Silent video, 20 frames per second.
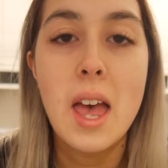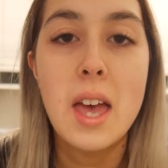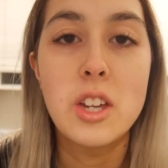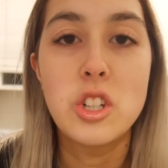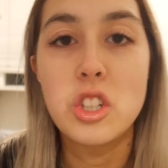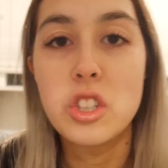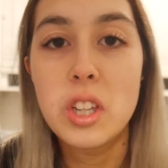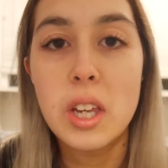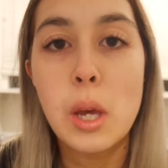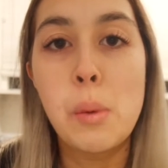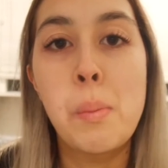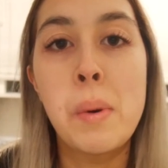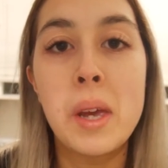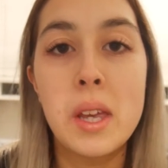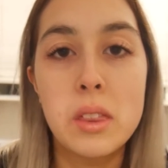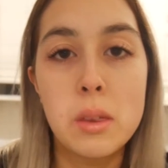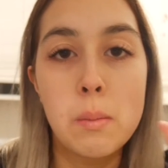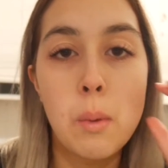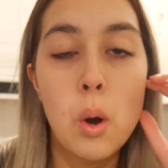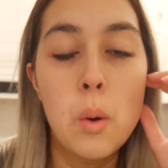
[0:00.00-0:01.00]
She doesn't compete
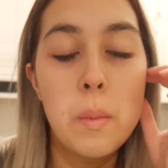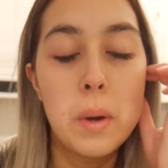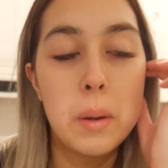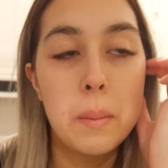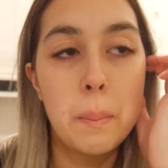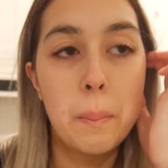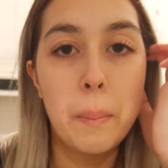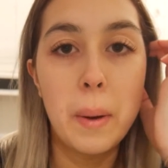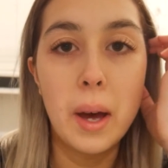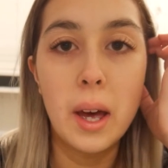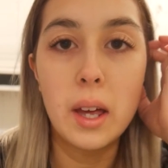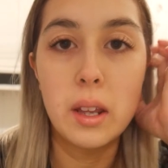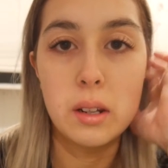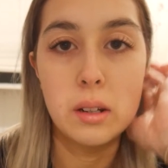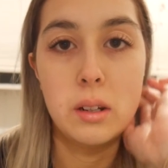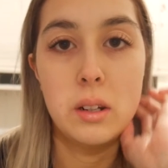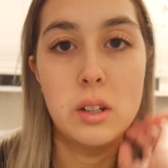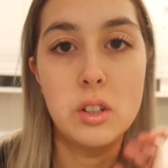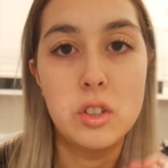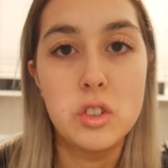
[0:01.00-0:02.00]
at the moment, but
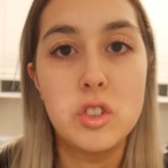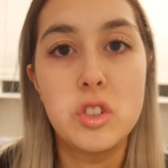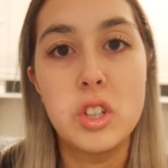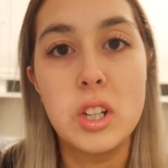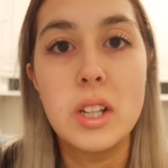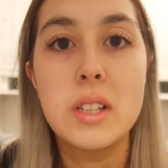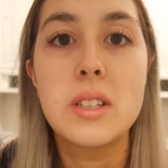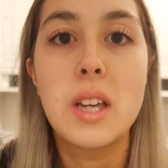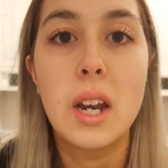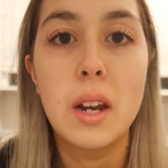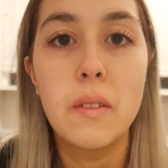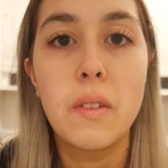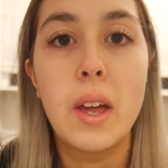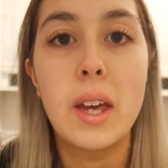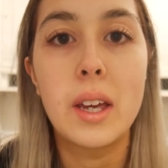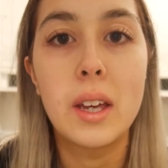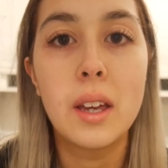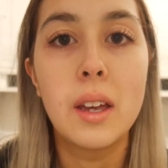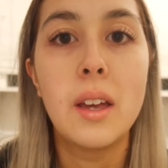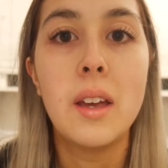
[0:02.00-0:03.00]
she's kind of
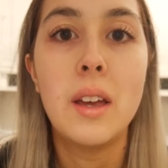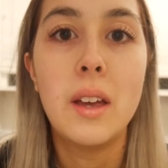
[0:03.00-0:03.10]
like